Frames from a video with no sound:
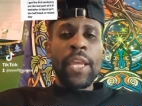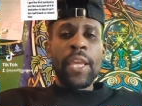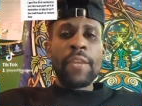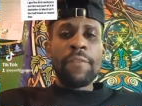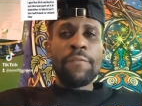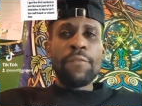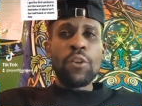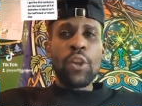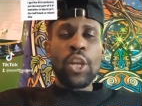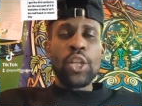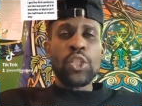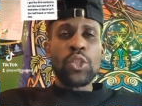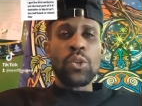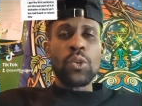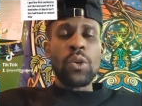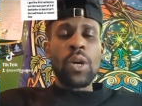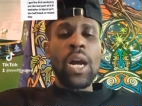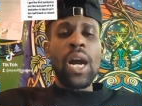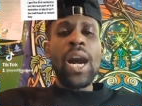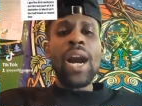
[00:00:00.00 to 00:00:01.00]
if you are
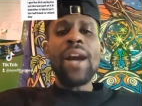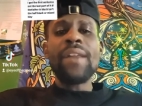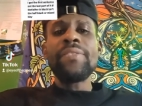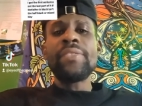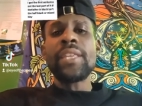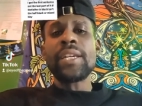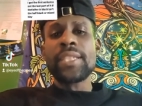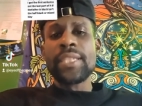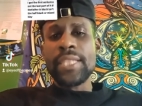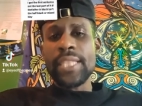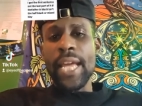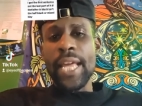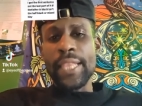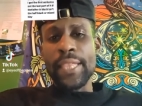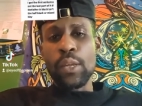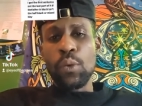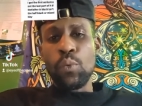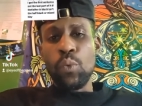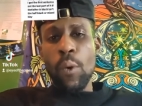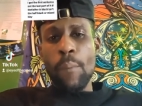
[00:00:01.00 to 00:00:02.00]
to
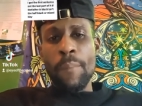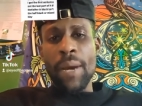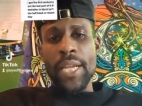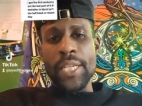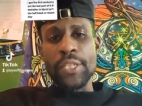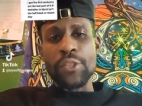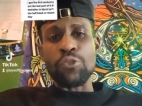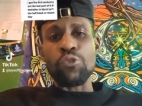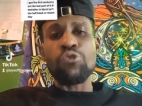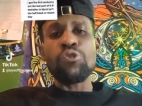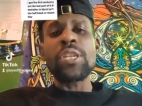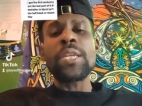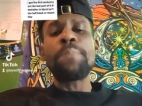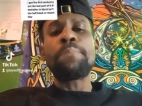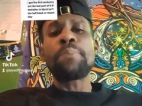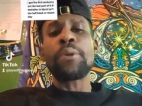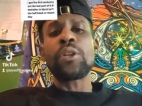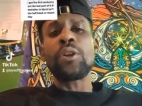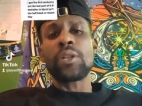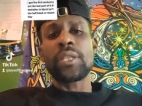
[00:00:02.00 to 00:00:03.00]
understand the woman's
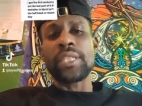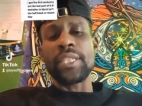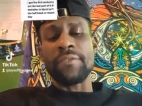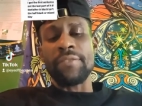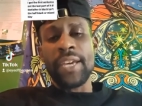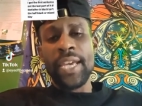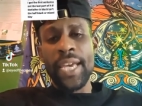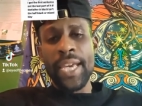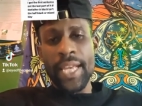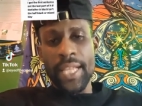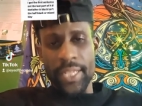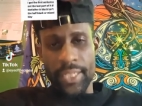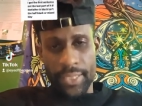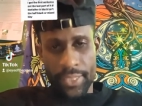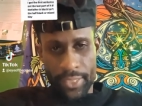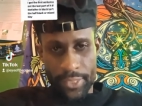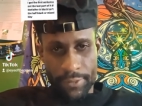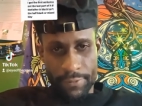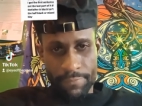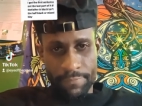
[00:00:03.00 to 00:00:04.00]
reproductive
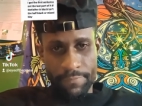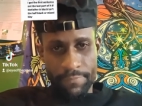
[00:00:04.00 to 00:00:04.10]
health,